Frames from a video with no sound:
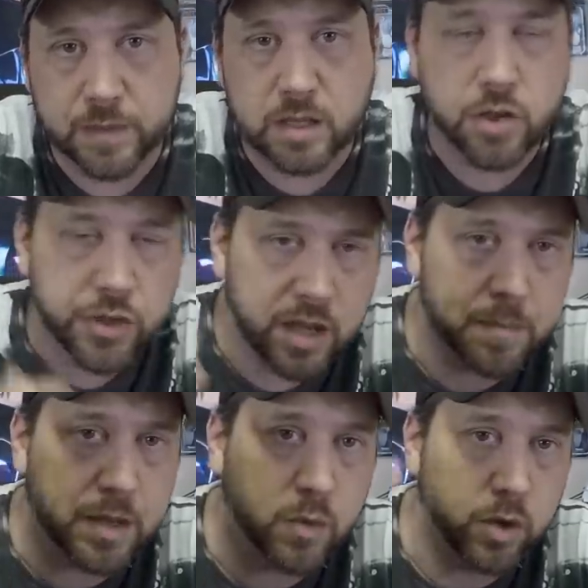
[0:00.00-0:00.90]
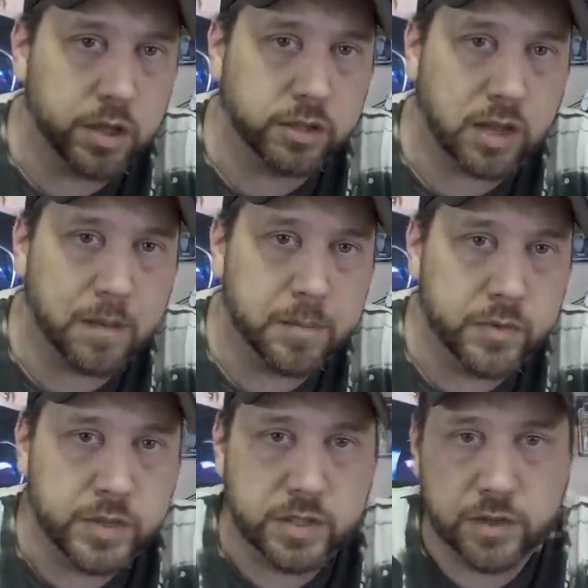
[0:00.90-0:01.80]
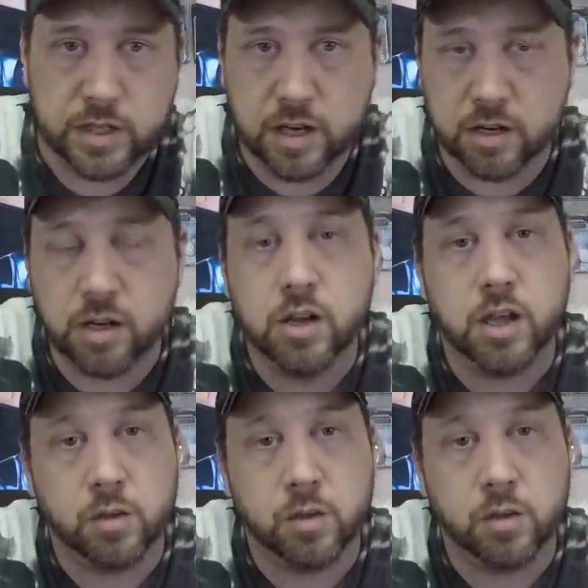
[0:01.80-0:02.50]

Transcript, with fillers: And you think being one of the top movies of the year,